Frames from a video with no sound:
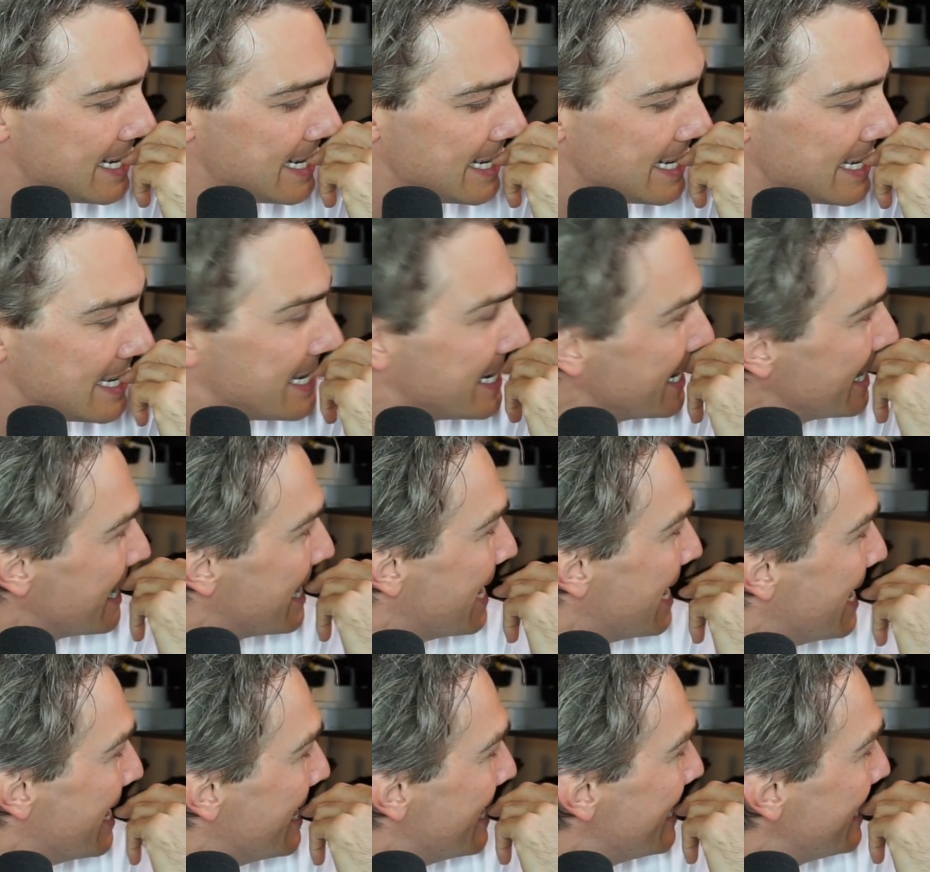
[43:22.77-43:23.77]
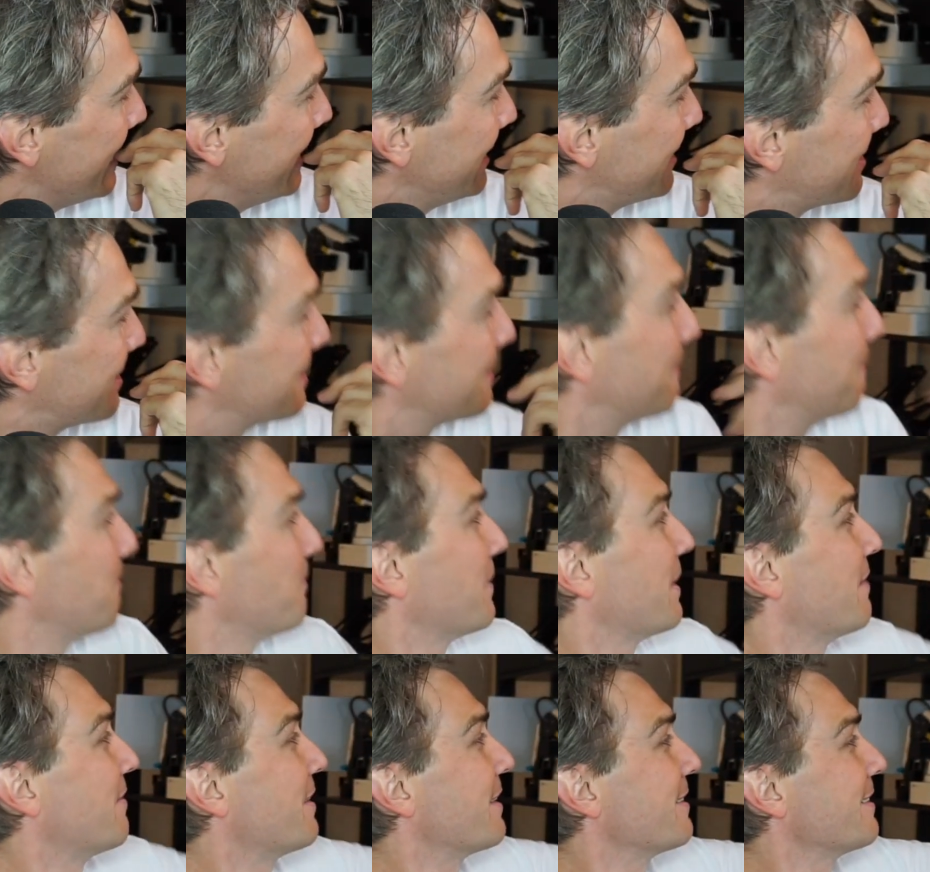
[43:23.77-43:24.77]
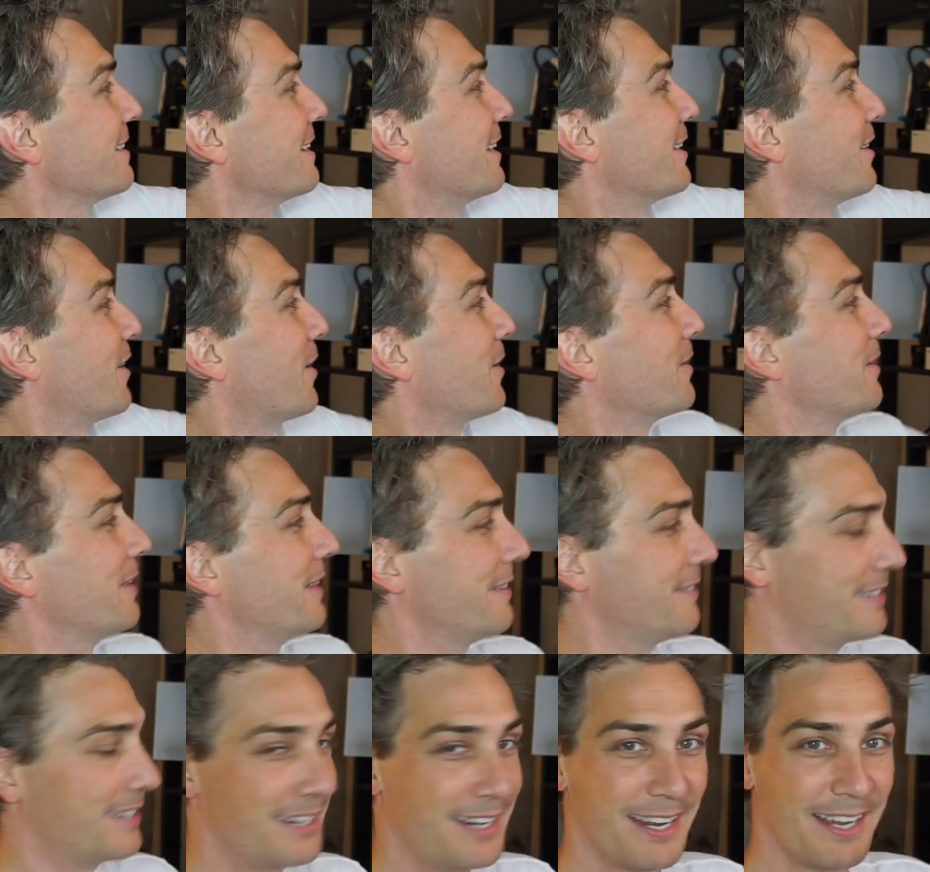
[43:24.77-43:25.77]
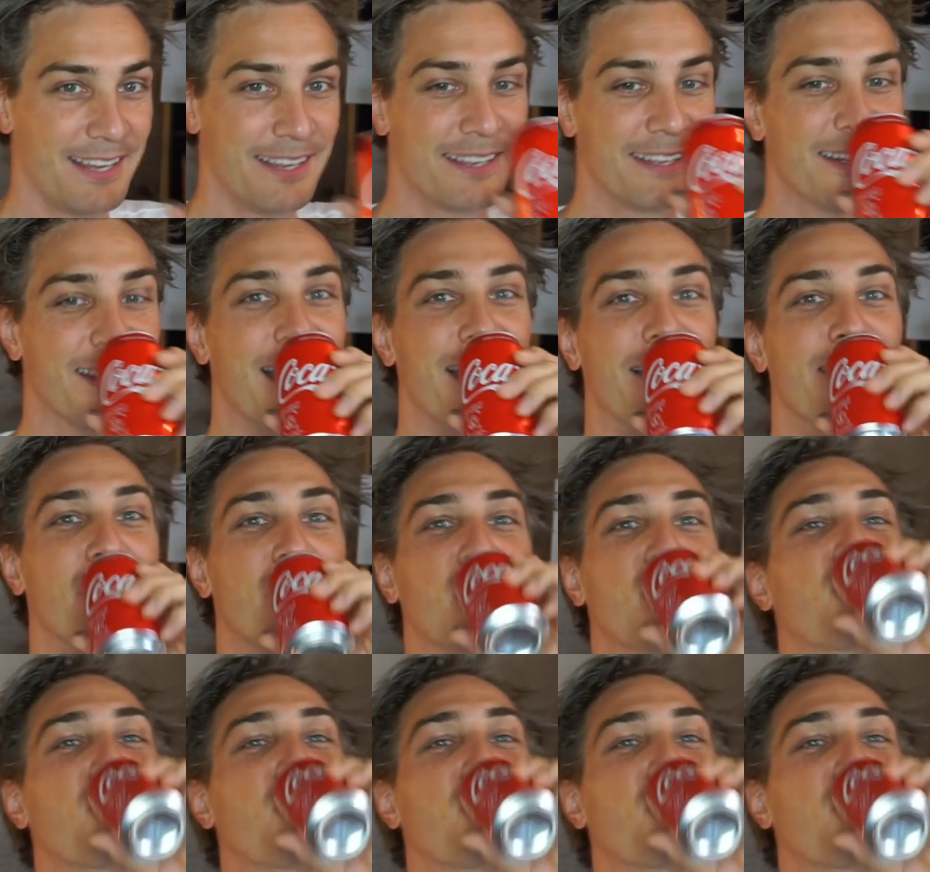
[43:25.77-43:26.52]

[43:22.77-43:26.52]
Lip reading: It's. Have I got any Coke left in here? Hang on.